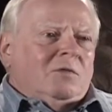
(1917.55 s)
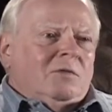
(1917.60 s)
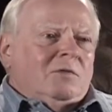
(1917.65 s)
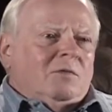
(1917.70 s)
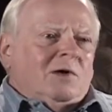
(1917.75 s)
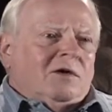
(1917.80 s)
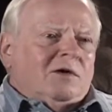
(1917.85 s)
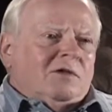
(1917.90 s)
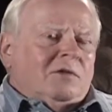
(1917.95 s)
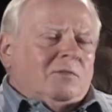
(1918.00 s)

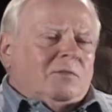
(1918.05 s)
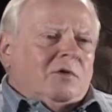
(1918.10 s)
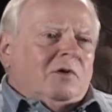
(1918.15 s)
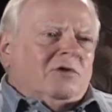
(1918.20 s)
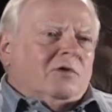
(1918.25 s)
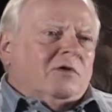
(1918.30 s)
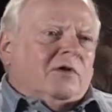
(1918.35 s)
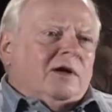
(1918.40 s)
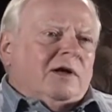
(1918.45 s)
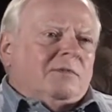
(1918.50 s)
one of the
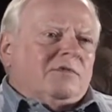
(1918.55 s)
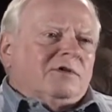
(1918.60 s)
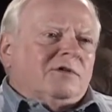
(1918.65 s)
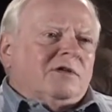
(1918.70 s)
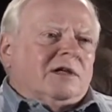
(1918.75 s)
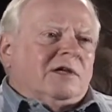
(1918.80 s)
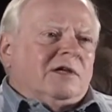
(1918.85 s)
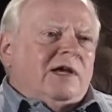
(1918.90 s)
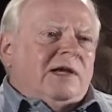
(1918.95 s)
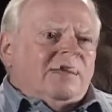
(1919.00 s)
programs
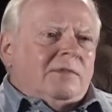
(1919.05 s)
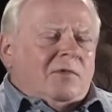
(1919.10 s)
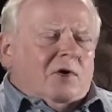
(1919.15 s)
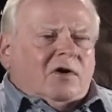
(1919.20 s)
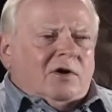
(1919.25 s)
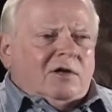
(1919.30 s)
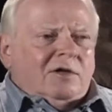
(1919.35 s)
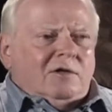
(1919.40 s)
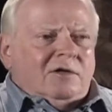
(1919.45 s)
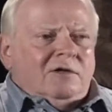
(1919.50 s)
that came
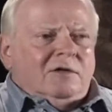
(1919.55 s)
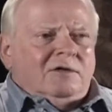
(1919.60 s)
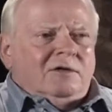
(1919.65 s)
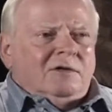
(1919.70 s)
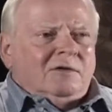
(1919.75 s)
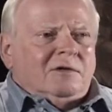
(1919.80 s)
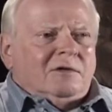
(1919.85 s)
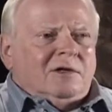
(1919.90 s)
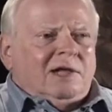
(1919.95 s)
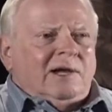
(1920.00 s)
on
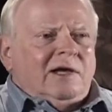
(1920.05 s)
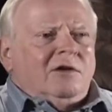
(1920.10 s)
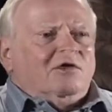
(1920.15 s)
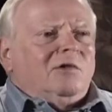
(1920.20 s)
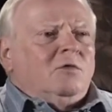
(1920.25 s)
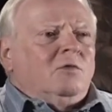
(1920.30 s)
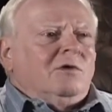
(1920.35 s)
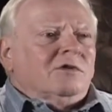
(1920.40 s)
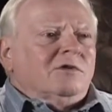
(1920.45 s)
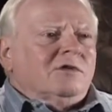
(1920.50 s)

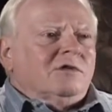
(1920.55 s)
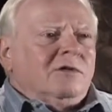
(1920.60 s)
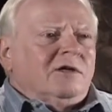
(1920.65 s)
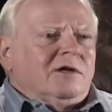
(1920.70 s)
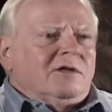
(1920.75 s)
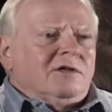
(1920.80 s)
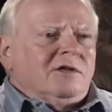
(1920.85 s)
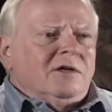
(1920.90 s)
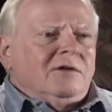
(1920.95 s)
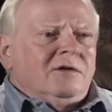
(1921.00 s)
later was
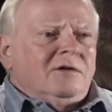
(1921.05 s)
uh,